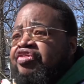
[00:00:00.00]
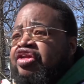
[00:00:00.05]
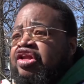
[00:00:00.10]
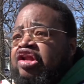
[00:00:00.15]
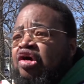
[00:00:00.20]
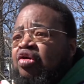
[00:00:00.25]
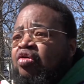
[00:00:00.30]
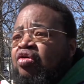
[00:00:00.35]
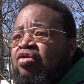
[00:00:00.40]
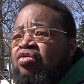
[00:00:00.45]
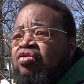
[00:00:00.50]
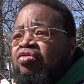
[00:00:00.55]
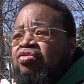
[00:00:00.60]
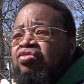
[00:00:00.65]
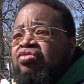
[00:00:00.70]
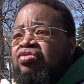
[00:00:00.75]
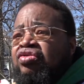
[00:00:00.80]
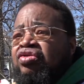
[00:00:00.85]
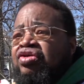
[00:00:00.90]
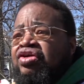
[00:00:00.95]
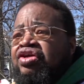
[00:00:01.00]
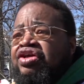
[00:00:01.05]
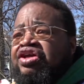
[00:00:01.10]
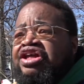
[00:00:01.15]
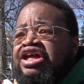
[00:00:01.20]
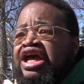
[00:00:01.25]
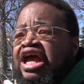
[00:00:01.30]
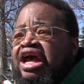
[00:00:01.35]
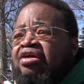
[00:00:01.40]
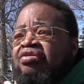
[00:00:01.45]
local,
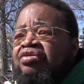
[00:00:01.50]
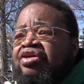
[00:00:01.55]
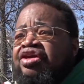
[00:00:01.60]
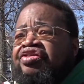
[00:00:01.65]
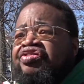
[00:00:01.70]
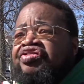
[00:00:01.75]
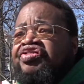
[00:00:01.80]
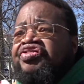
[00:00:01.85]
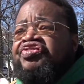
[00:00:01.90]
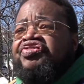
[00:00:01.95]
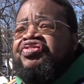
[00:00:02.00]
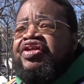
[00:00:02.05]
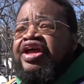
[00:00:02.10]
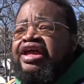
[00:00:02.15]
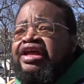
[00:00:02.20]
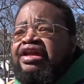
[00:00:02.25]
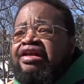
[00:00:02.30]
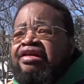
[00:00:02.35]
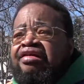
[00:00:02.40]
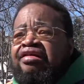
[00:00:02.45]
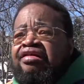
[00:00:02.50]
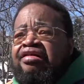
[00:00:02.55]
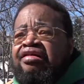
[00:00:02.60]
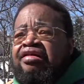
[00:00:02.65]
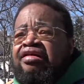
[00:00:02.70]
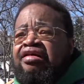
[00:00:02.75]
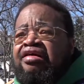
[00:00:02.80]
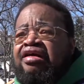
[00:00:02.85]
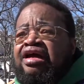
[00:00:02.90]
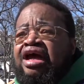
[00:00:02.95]
county, state
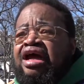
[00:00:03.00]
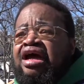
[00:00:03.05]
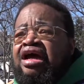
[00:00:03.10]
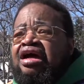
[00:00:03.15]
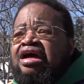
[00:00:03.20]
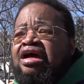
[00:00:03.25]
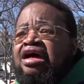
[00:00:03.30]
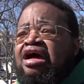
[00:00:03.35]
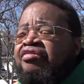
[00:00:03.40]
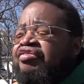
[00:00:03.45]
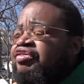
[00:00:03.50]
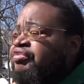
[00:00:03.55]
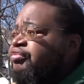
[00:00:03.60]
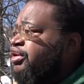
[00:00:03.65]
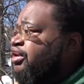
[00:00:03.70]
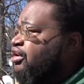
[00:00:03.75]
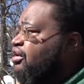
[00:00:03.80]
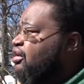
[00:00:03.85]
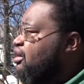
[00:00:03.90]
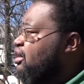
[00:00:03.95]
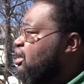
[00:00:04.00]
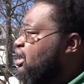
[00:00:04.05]
government.